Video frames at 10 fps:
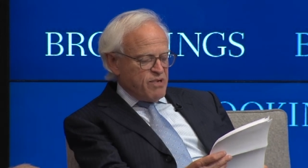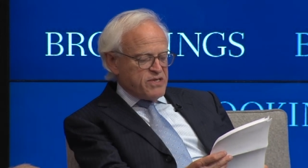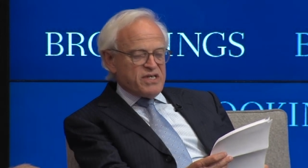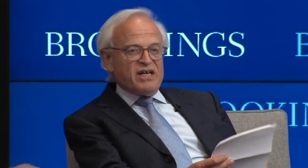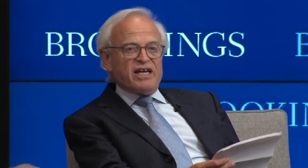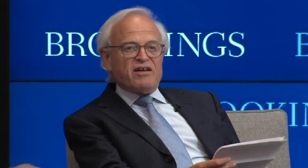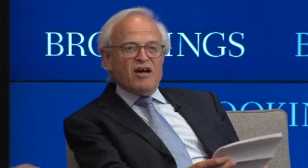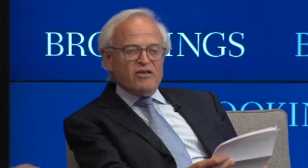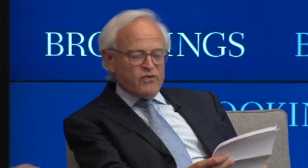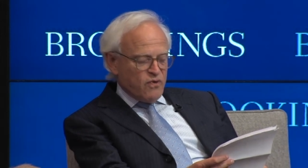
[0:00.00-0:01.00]
President elect
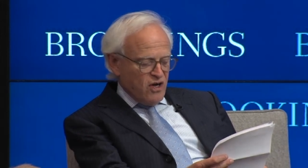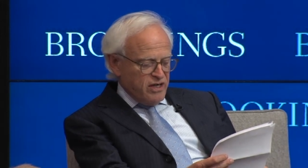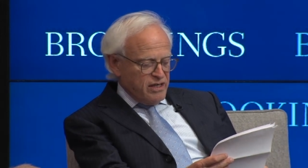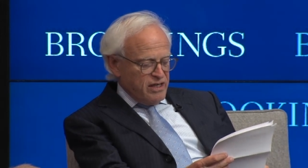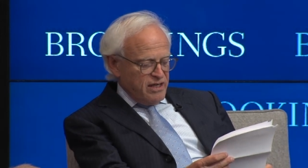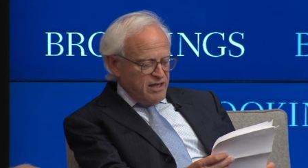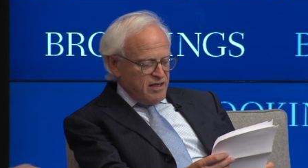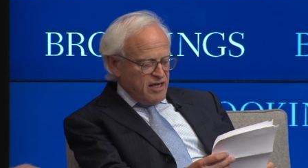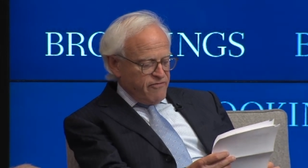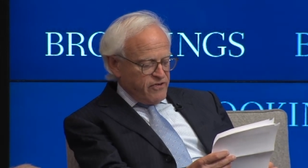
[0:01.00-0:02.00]
Calderon,
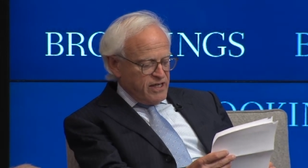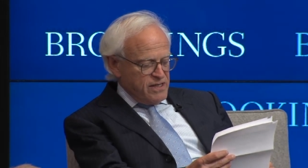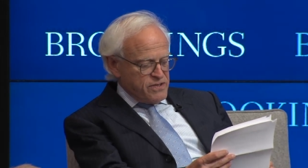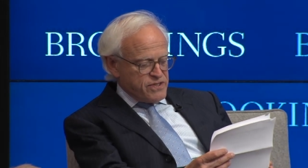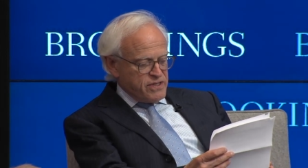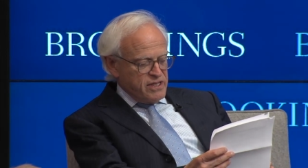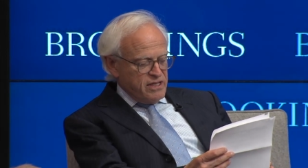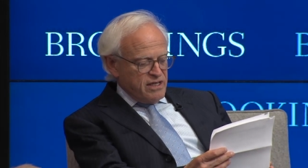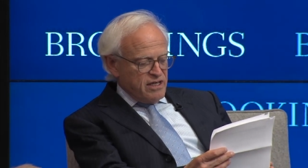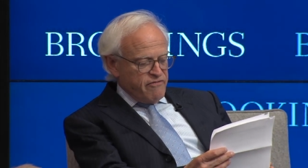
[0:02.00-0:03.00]
and after his
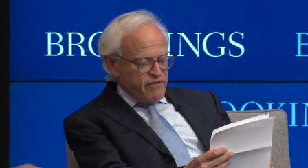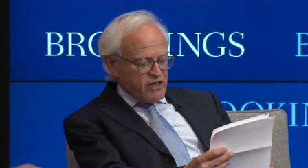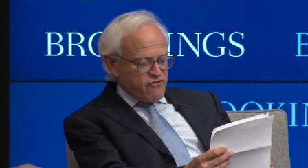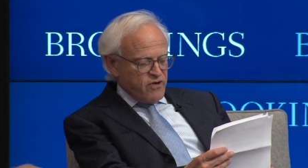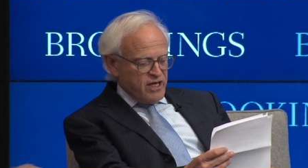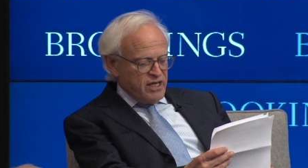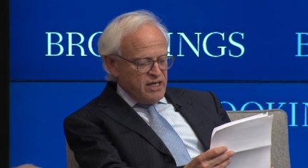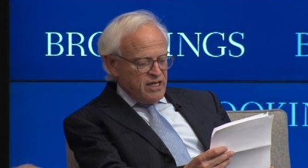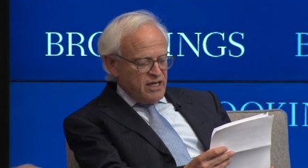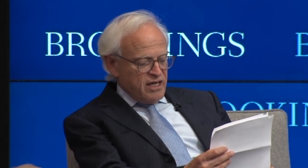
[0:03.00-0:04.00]
uh, victory
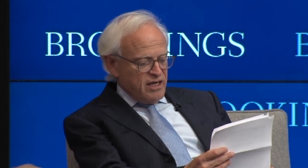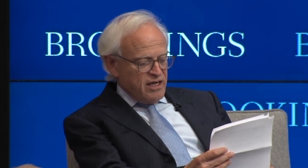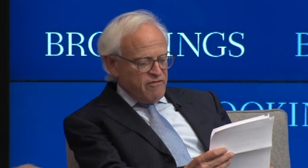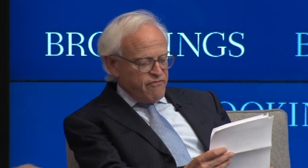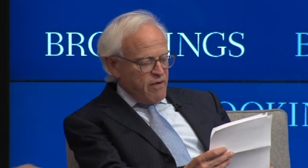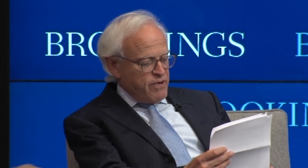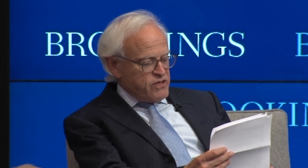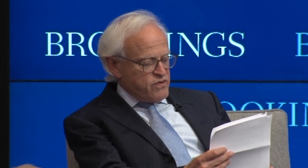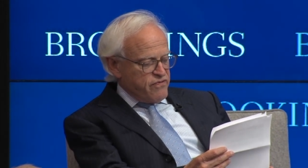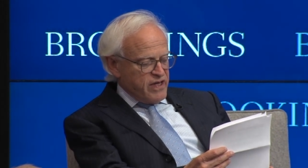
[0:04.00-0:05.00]
uh, in February
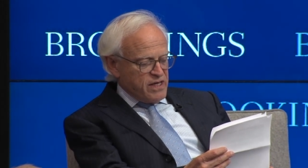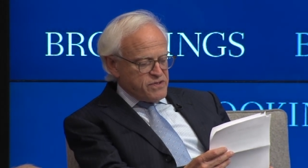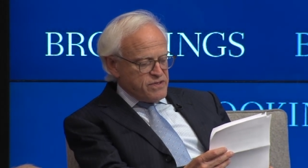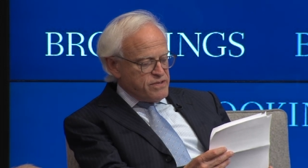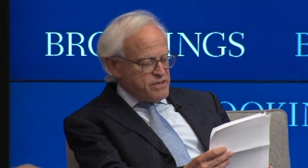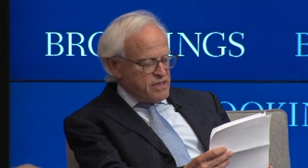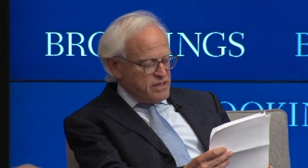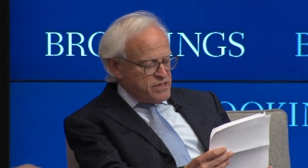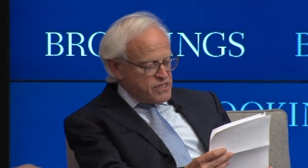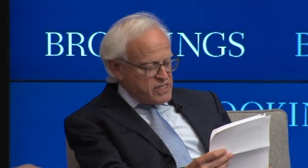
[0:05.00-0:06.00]

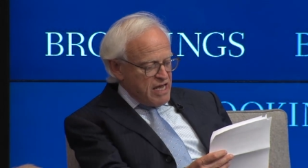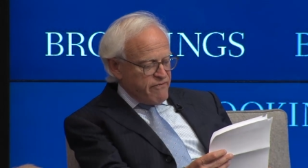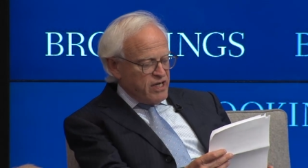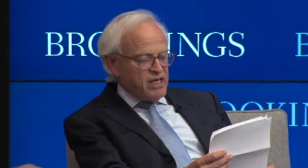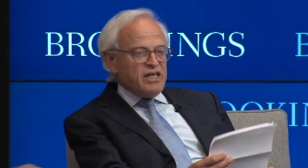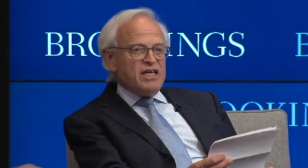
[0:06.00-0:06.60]
2007,